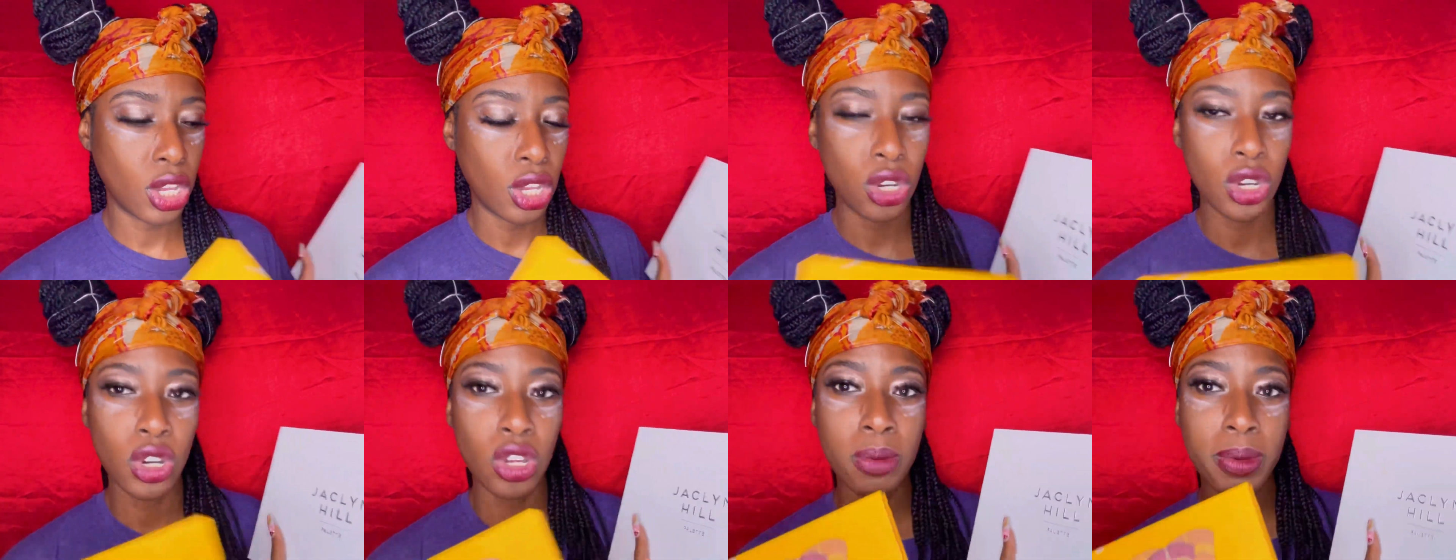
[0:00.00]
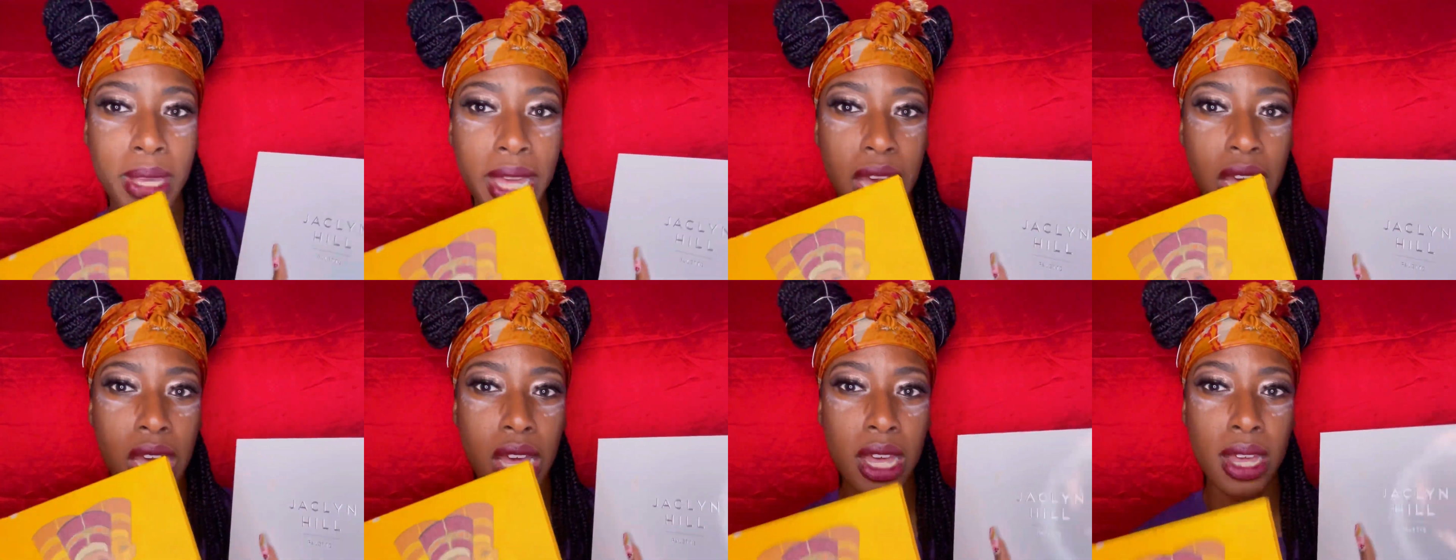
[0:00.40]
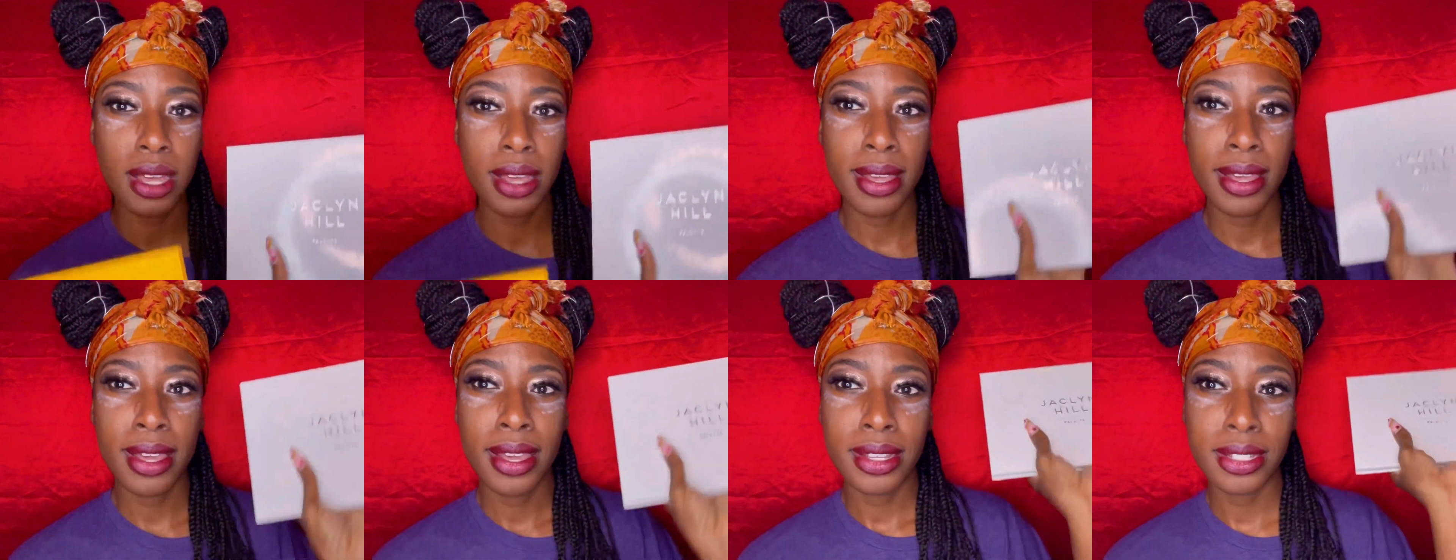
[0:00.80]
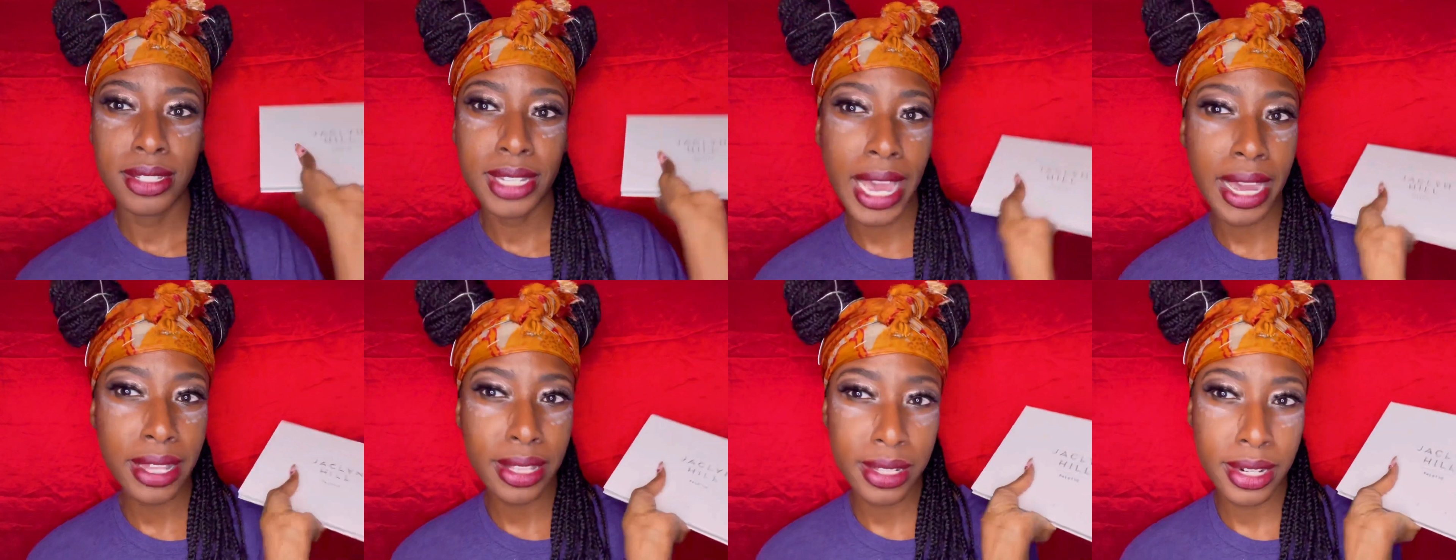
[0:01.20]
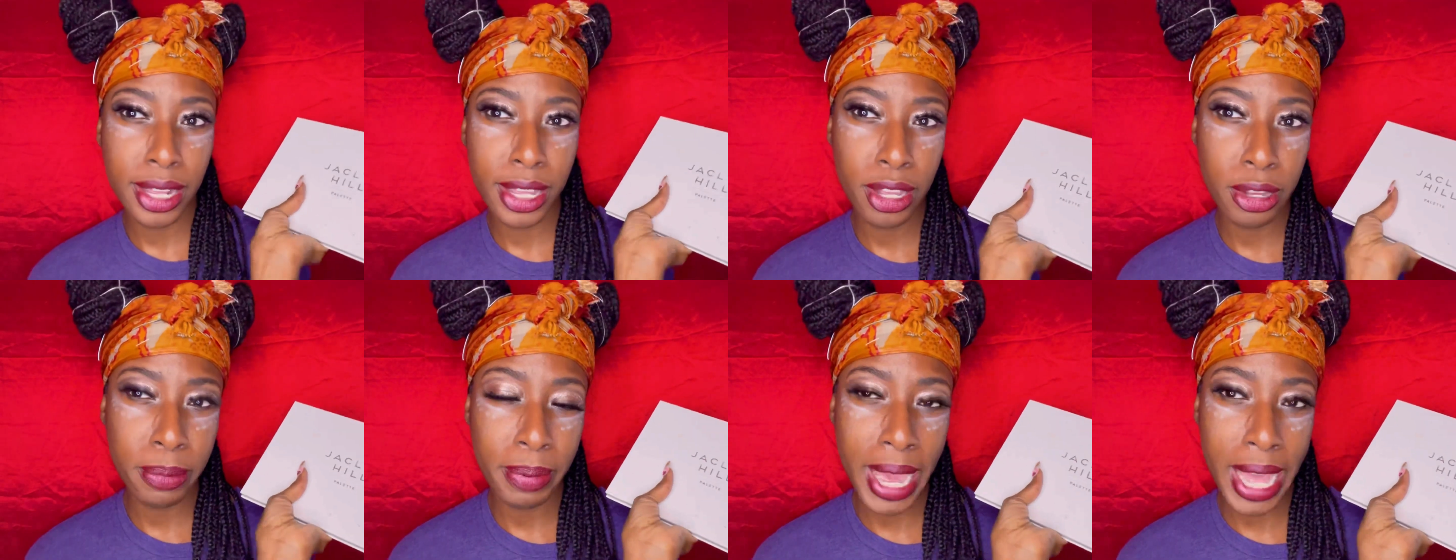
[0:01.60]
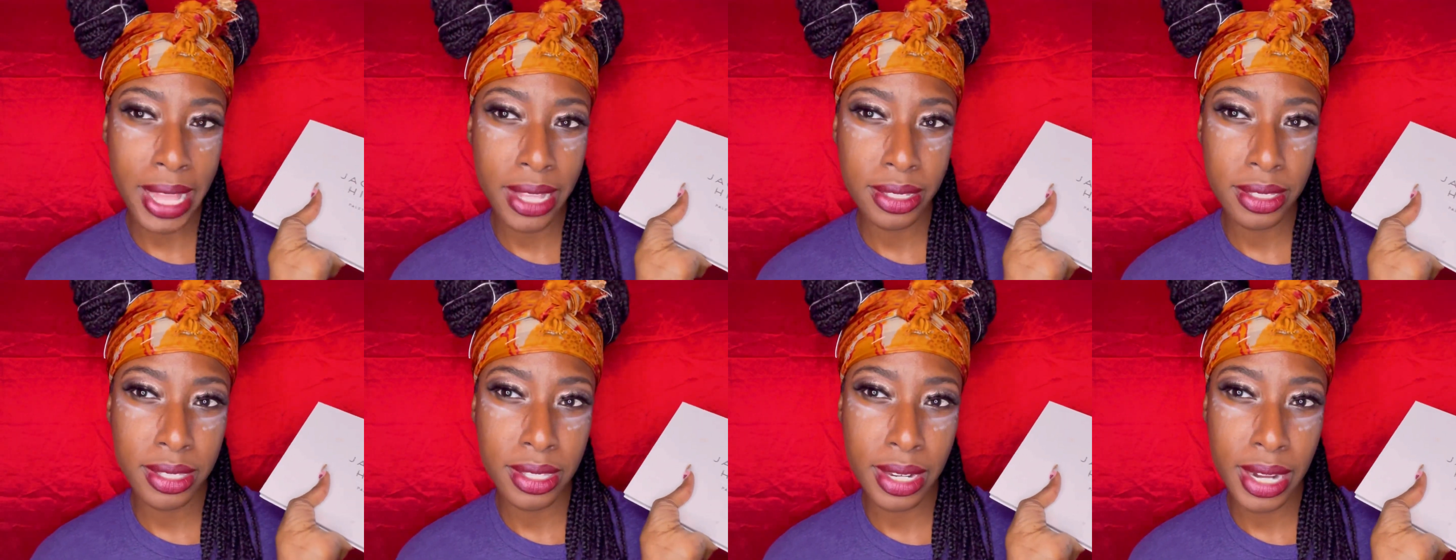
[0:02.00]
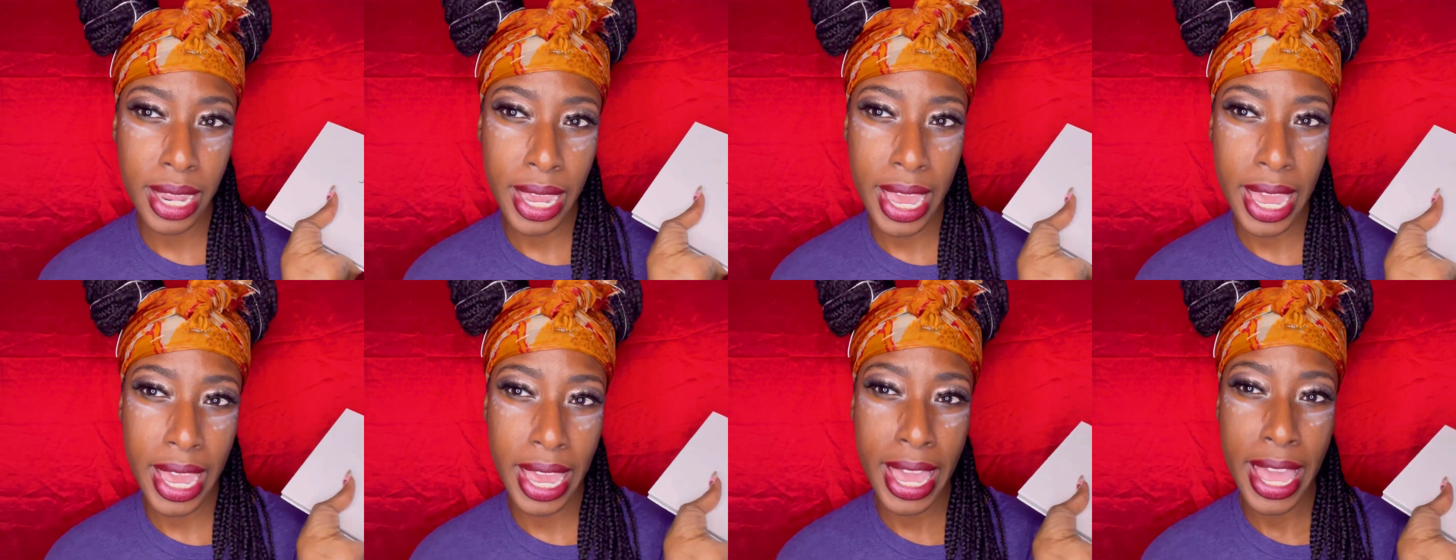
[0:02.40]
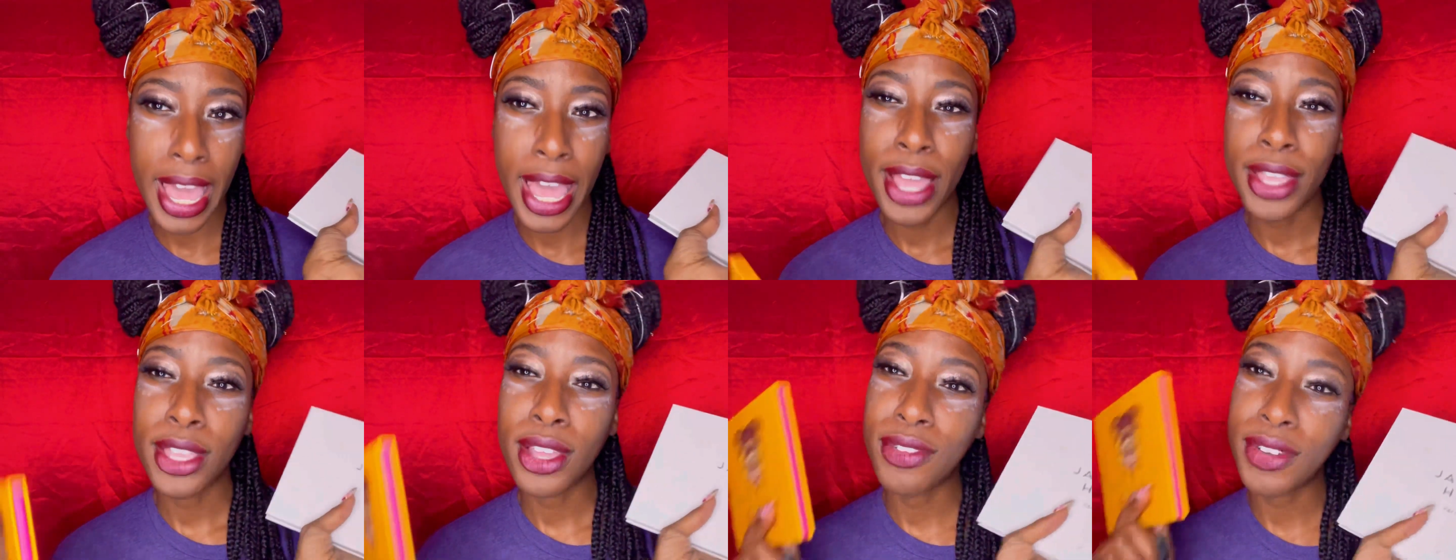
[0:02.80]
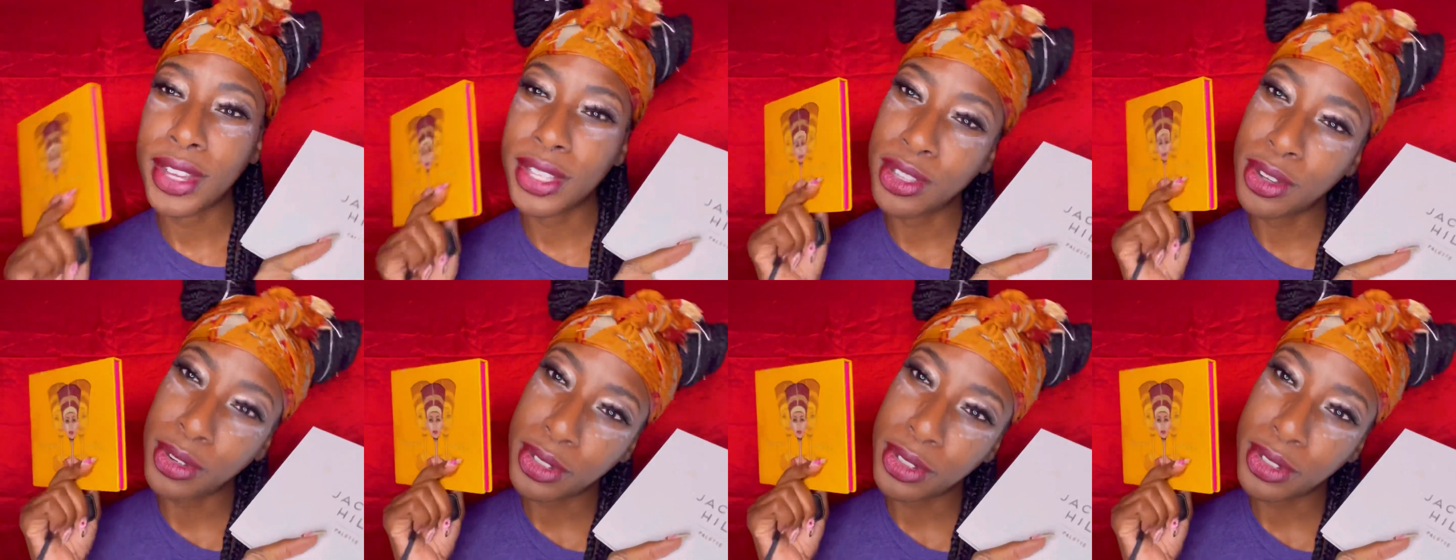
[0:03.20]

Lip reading: Nubia, Jaclyn Hill palettes today. Don't forget to